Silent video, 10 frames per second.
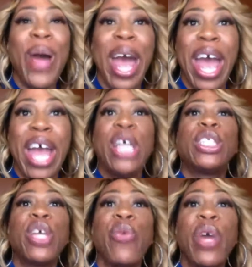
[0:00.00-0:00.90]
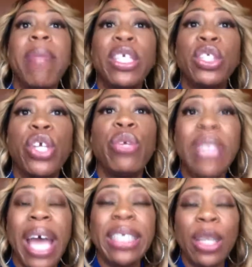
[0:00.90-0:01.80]
Okay. So you want to make sure you
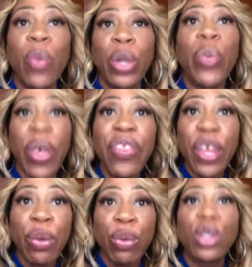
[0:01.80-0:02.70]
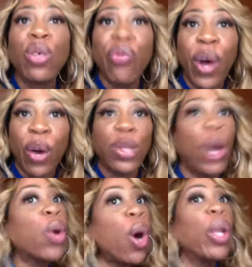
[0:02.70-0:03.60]
take someone with you to vote.
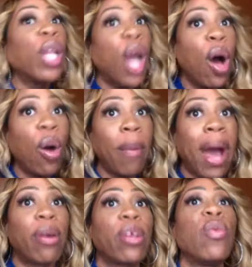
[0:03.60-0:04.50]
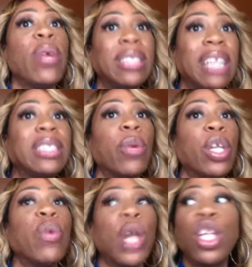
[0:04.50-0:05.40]
Don't go alone, Myron. You want to take someone.
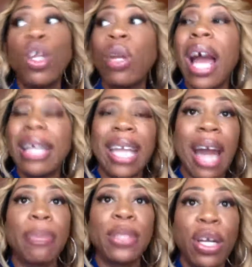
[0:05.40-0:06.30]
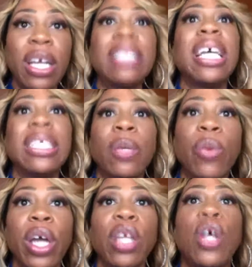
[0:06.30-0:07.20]
You want to utilize that opportunity to take
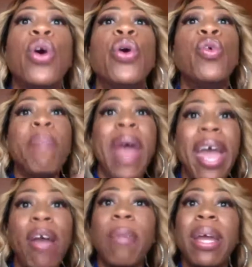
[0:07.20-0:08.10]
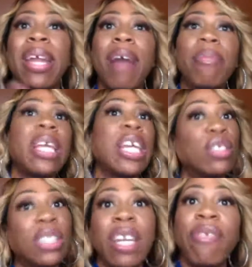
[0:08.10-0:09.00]
someone who may or may not be
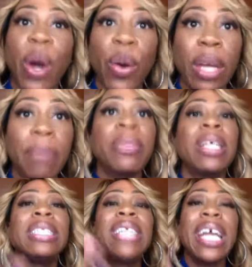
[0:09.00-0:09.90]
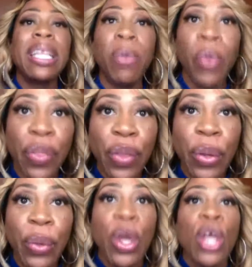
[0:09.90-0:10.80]
interested in voting. Take them with
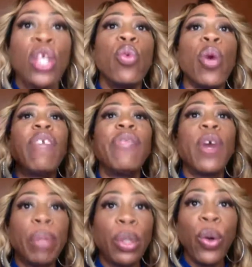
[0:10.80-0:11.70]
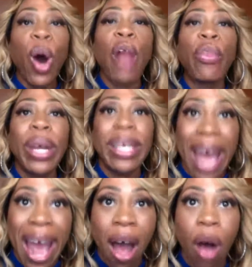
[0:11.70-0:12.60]
you. You want to vote blue all the way
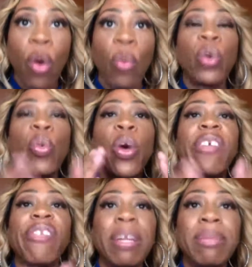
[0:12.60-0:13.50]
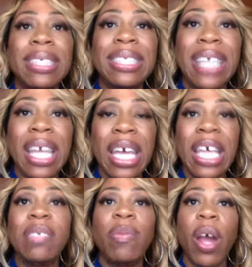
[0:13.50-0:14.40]
down. We want to flip the Senate.
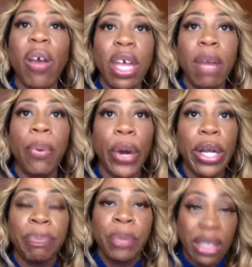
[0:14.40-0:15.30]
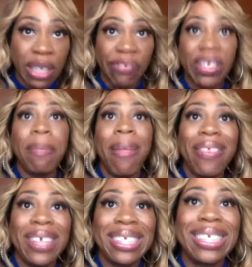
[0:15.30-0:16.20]
It's very important to flip
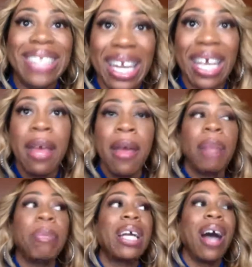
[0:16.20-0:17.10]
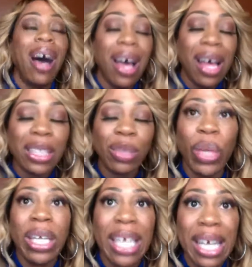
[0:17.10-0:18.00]
the Senate because
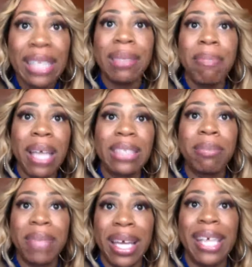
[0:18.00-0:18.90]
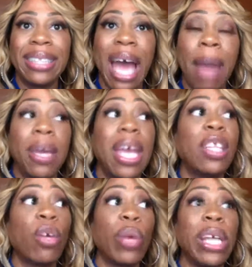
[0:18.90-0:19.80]
we need to make some things happen. And
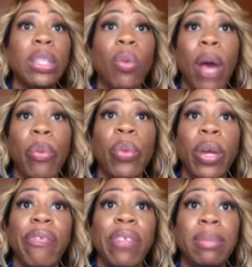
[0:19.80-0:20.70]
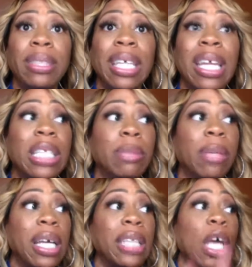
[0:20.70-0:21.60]
the reason why we want to flip the Senate is
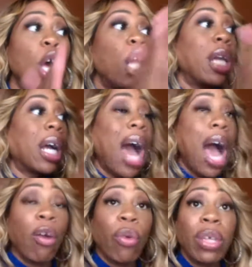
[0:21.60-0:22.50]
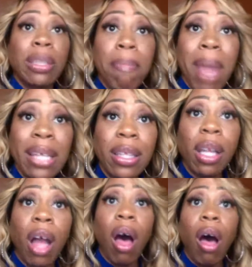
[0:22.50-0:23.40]
because the Congress make the
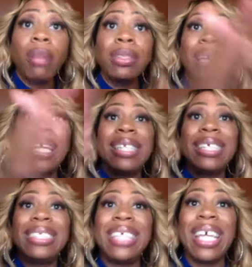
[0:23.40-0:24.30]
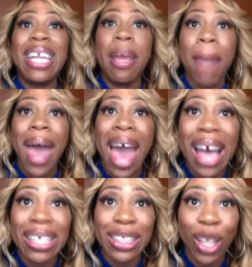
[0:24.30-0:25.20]
laws, the Senate
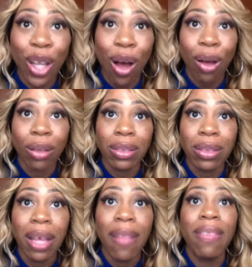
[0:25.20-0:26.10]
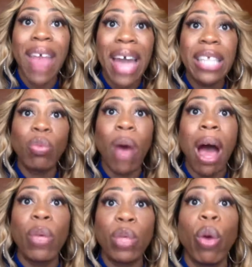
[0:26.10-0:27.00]
pass the laws. That is why
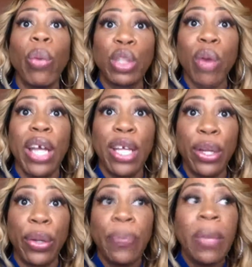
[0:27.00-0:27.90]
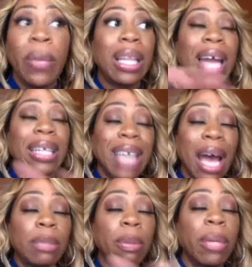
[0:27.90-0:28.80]
what we're trying to do. A lot of
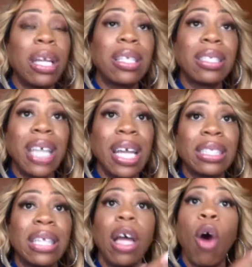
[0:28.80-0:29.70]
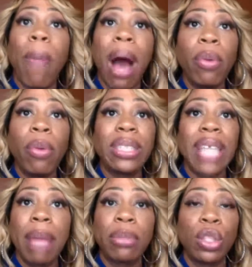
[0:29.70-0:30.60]
times people didn't understand this. Obama wasn't
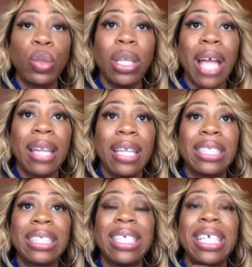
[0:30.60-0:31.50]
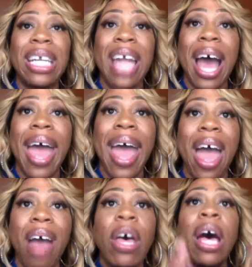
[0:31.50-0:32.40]
able to do a lot of things because he did not
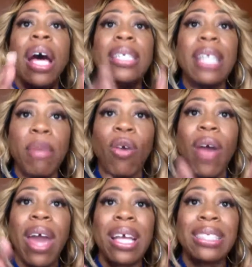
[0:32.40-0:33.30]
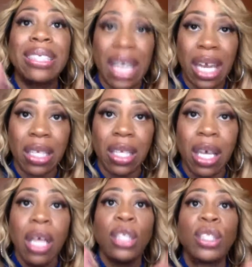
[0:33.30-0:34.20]
have a Democratic Senate.
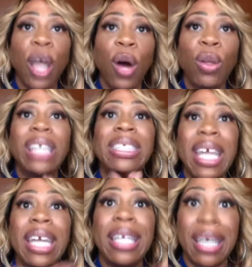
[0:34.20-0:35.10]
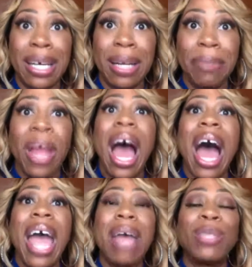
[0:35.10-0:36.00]
So let's get it done.
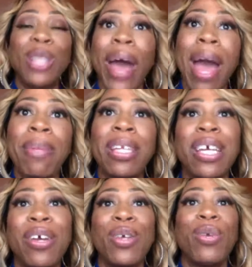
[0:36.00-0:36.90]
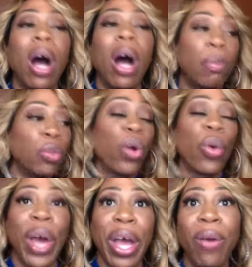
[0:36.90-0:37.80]
I am so happy to hear you doing
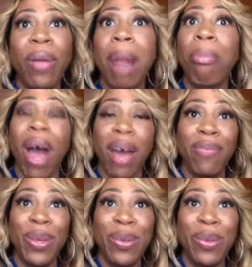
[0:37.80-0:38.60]
well. I'm proud of you.